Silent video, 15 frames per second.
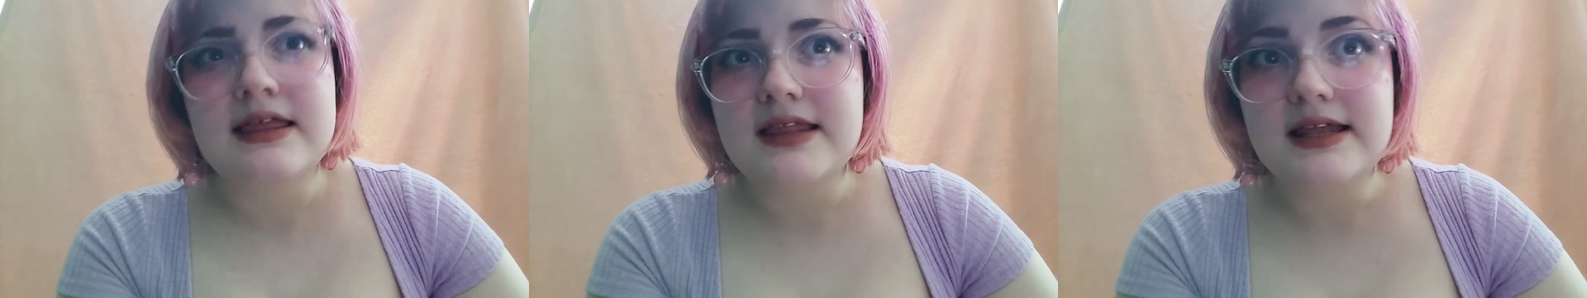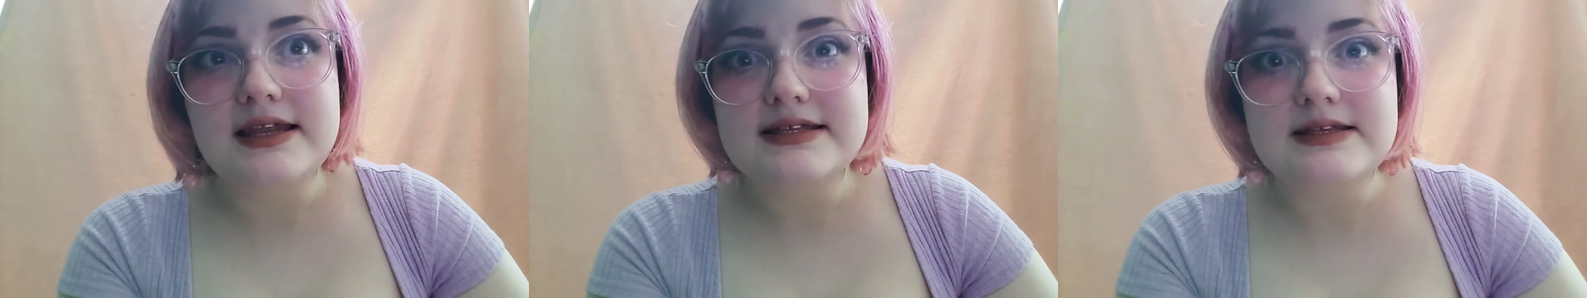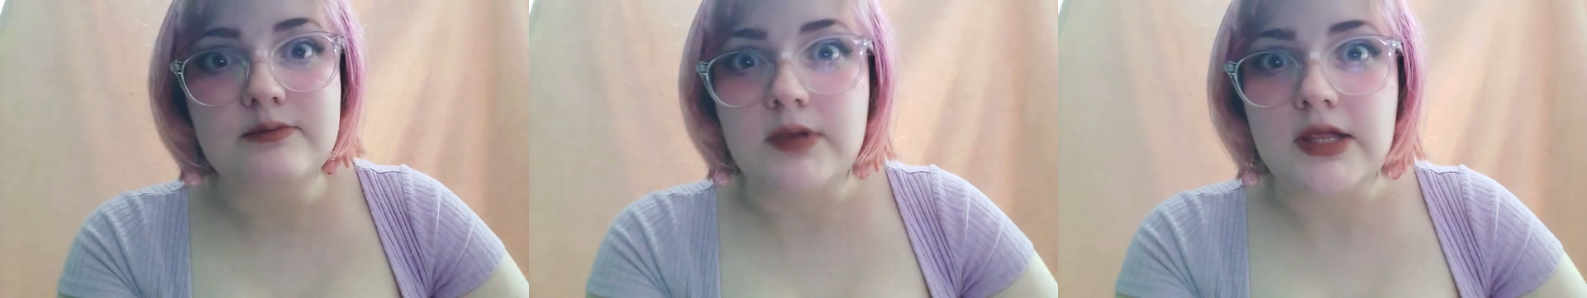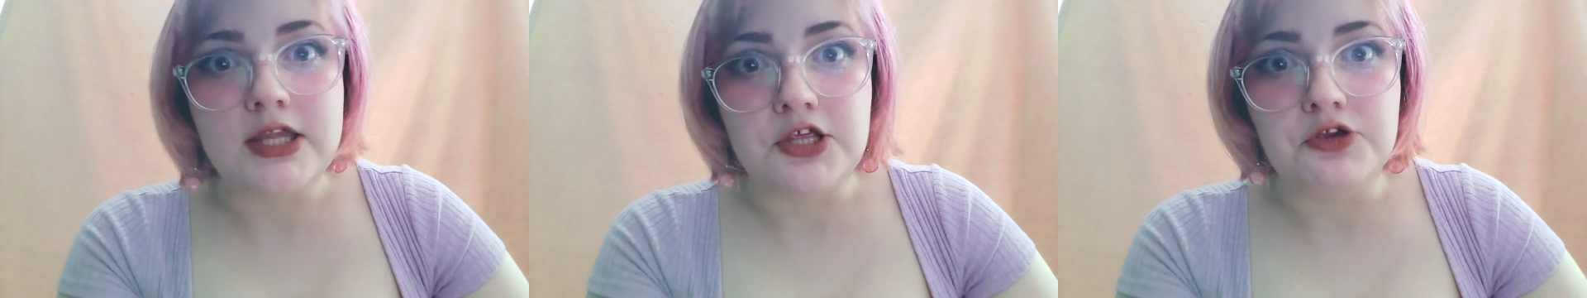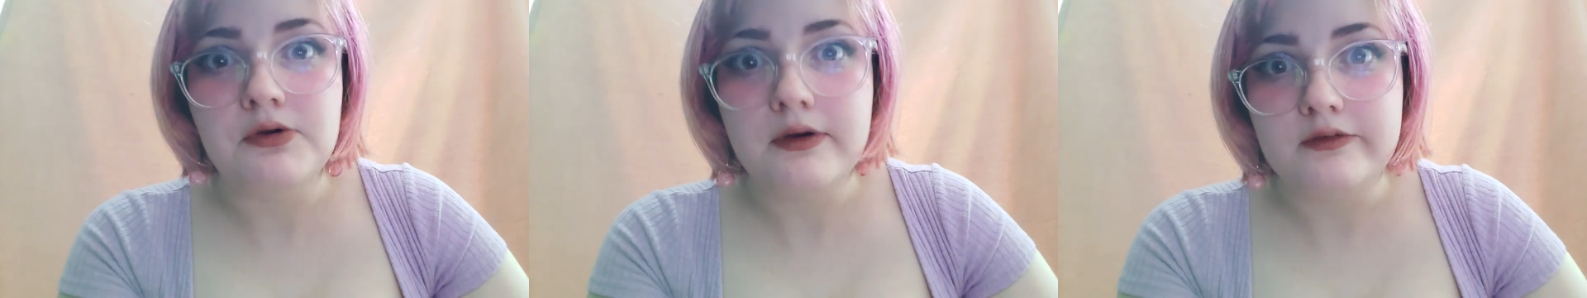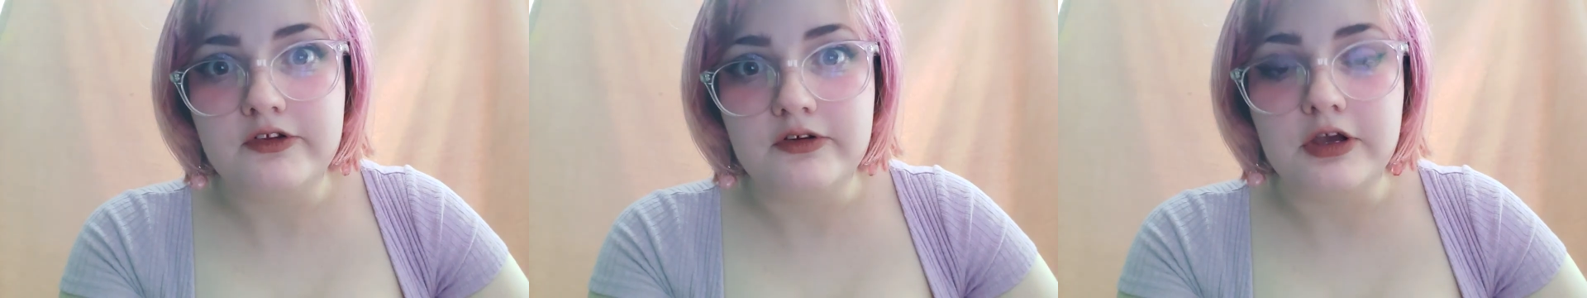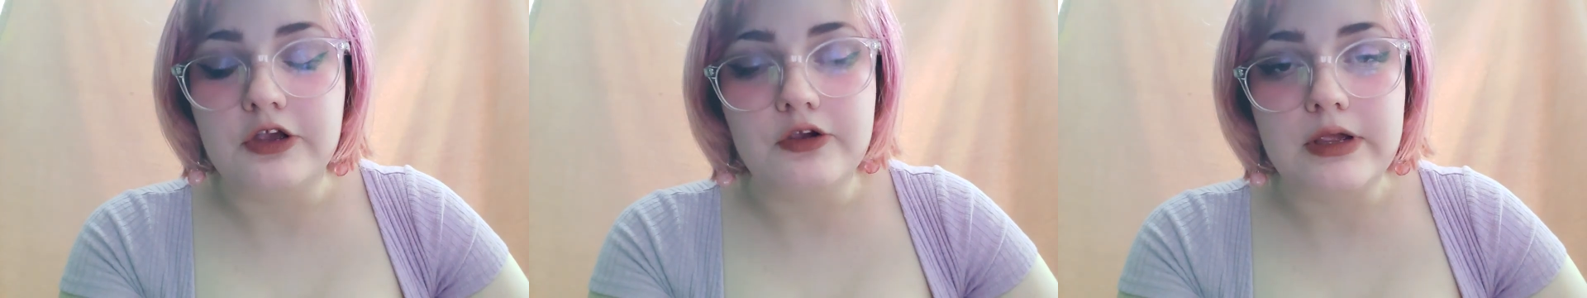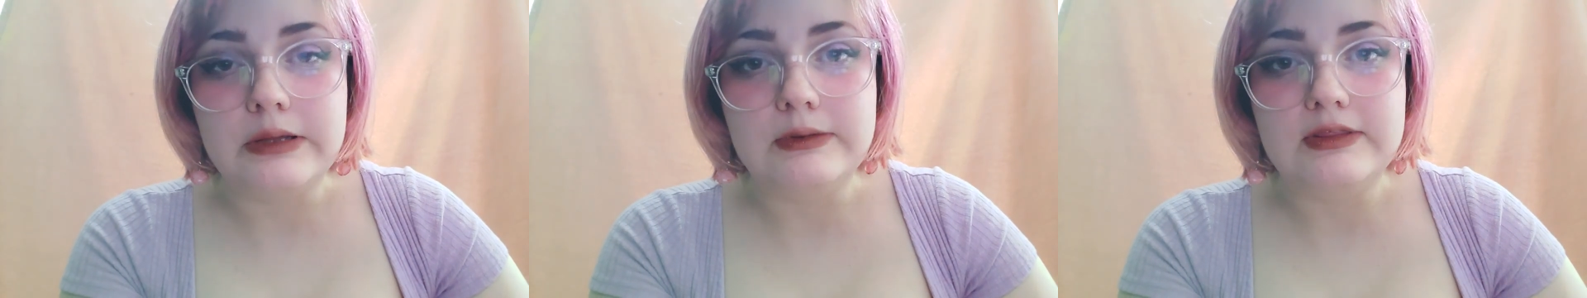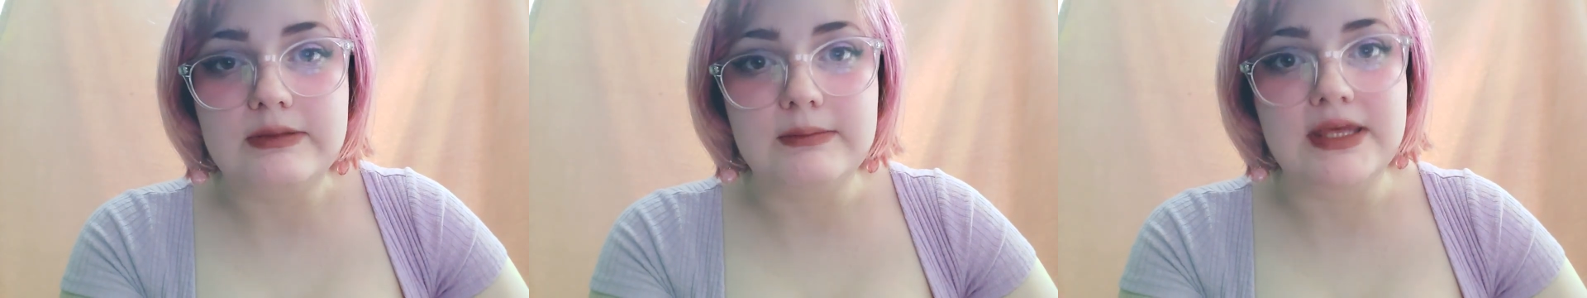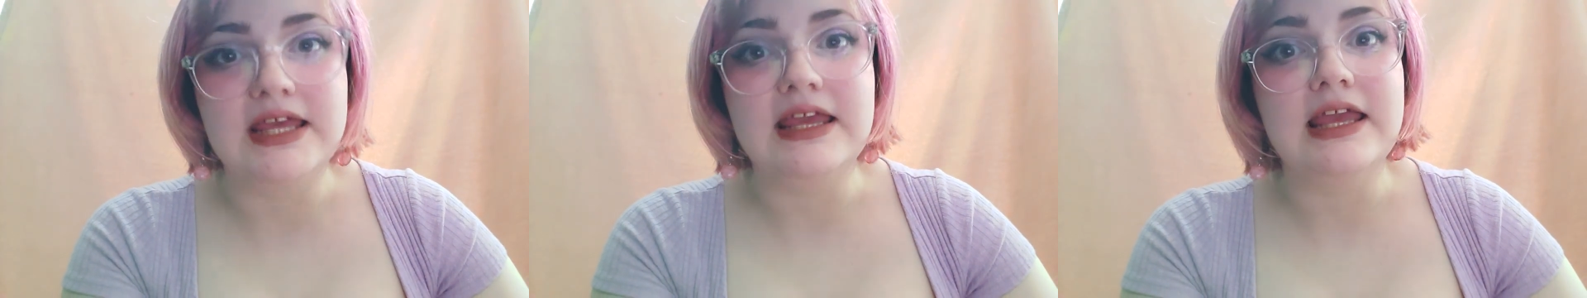That doesn't mean you have to agree with
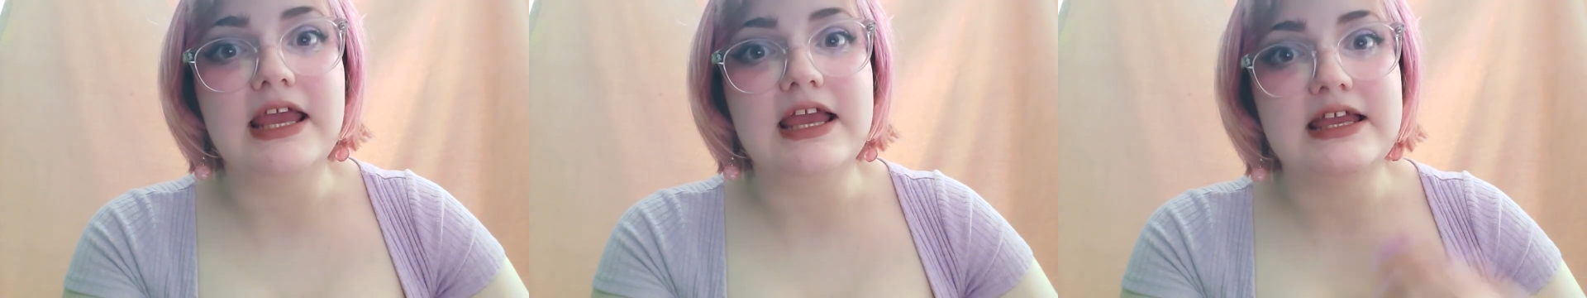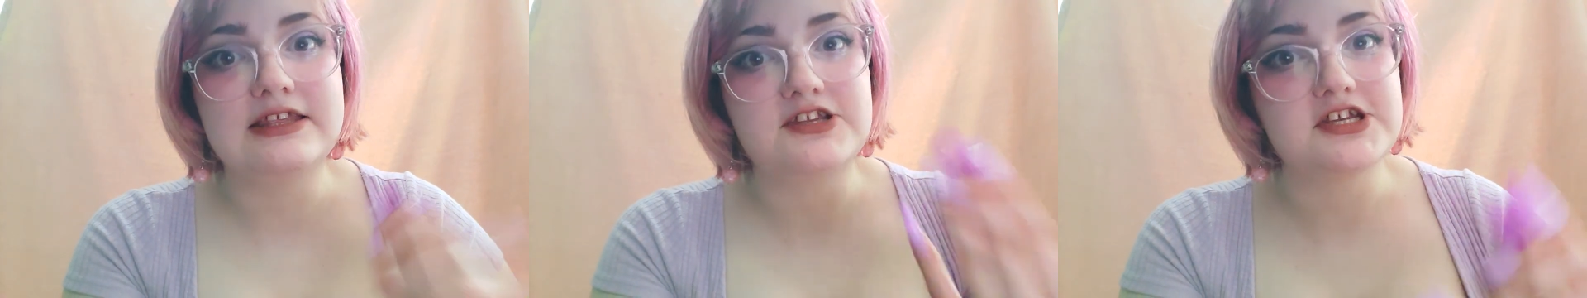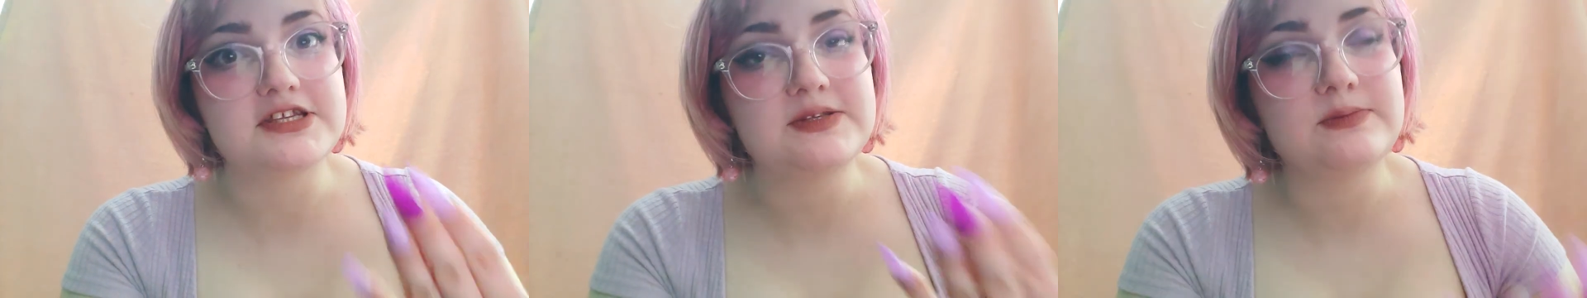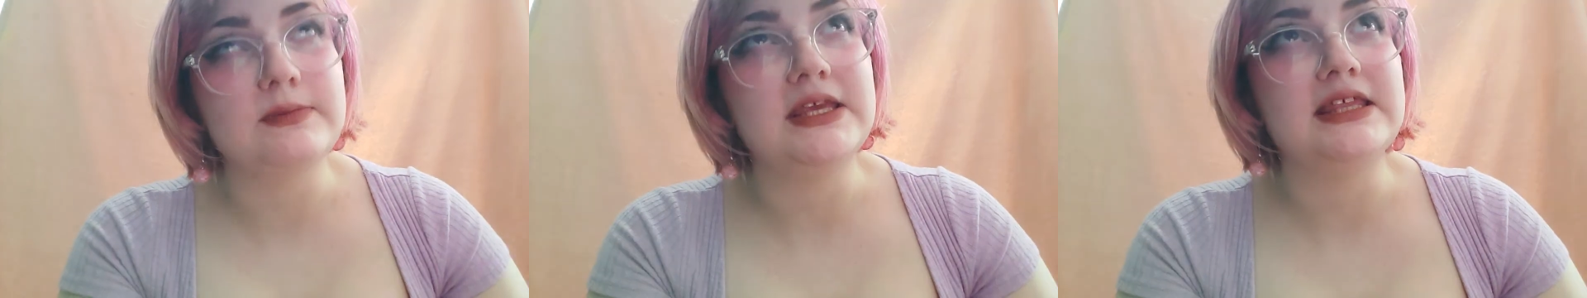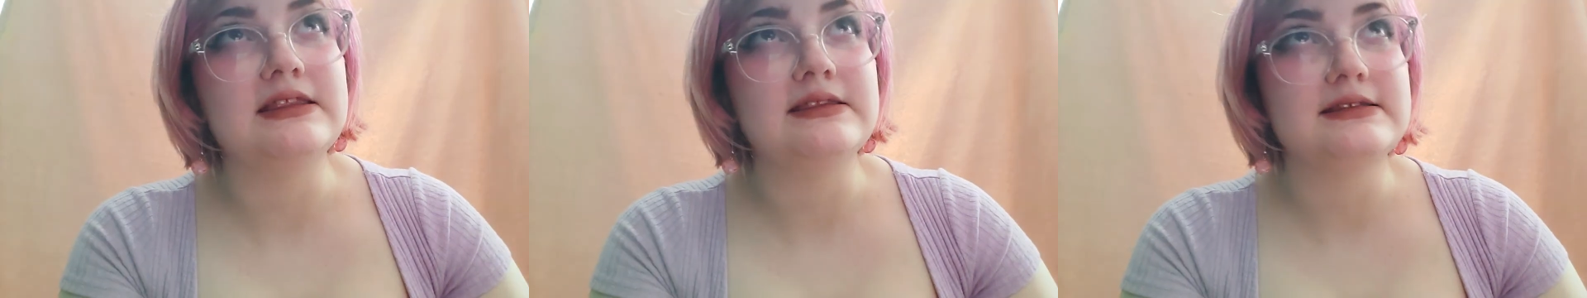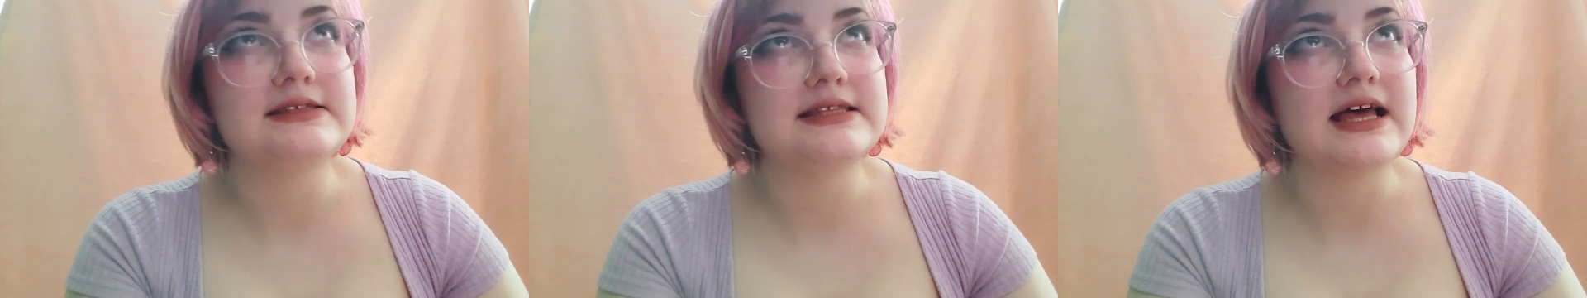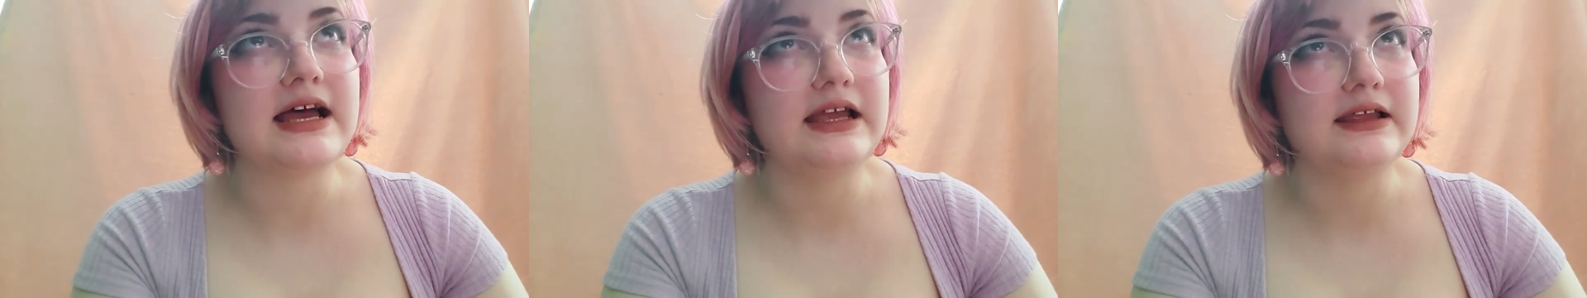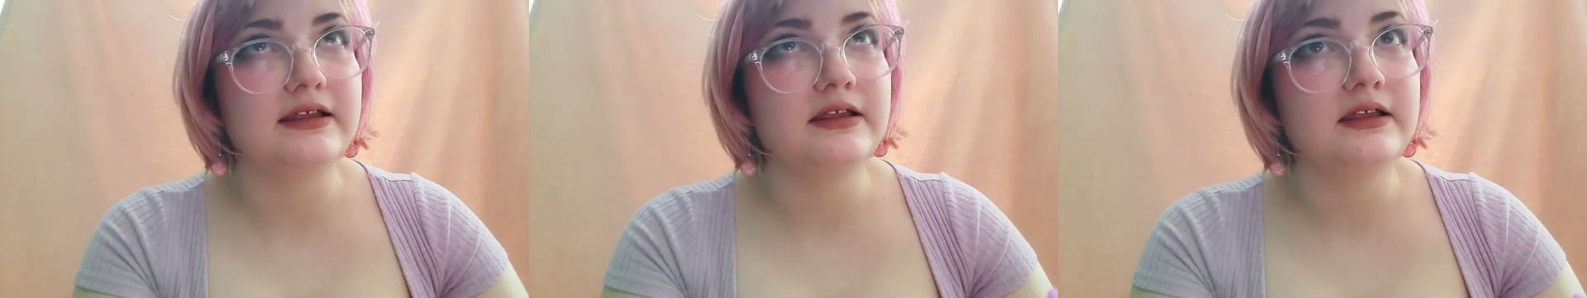me. It just means that,